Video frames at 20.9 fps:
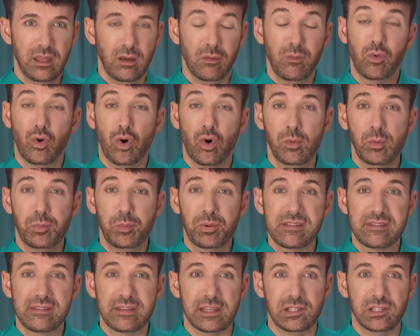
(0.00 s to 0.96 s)
a formal
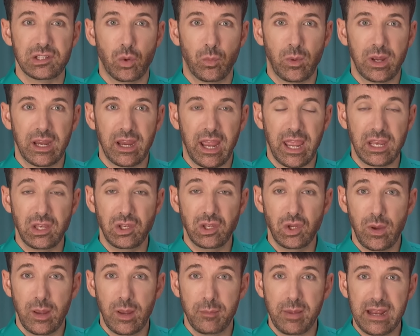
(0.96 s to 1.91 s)
procedure where a
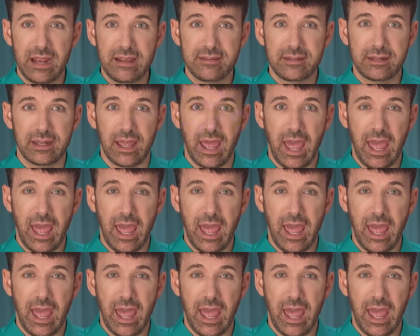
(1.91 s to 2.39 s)
new ambassador